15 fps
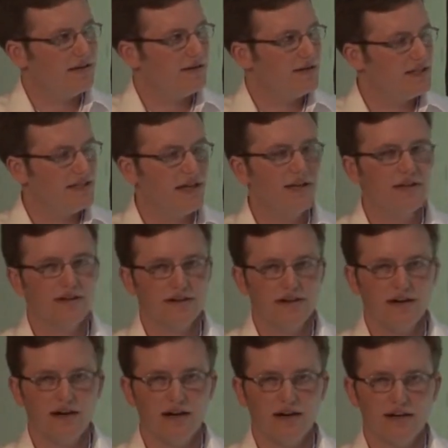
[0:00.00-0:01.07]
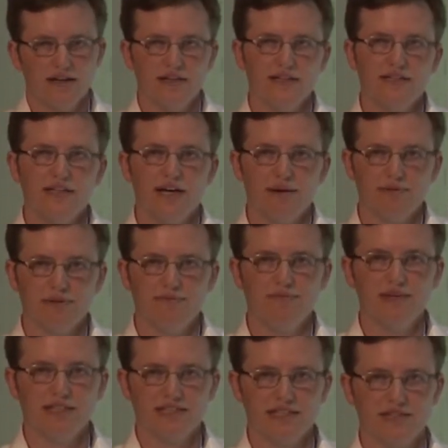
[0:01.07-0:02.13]
sell their car and adopt a
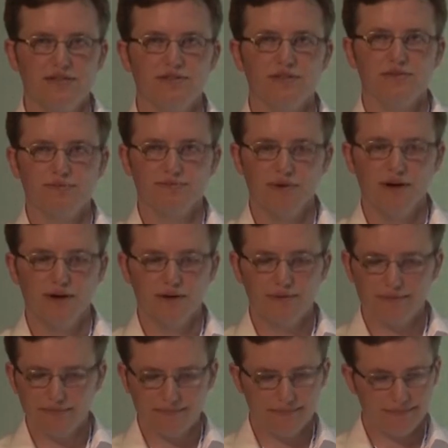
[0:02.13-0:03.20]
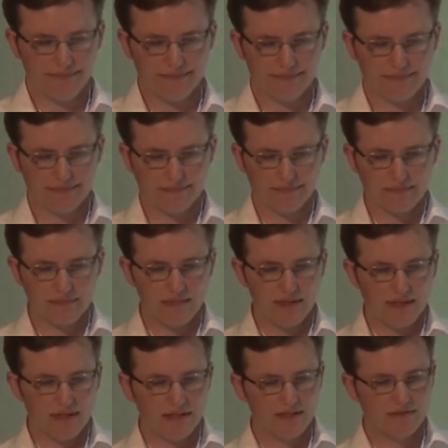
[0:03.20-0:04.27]
mixed use mode.
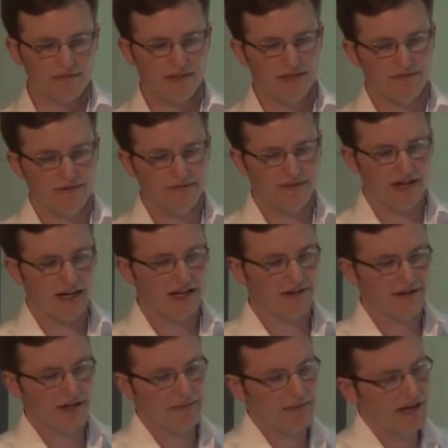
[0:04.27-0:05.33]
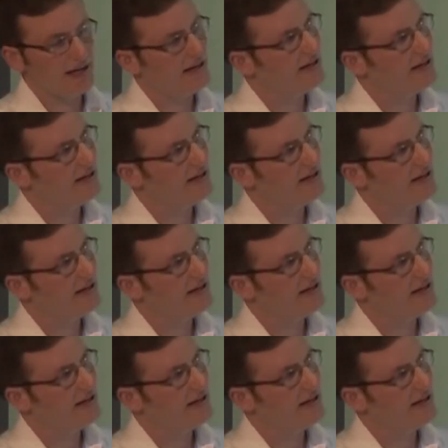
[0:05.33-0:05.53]
So we've diagrammed that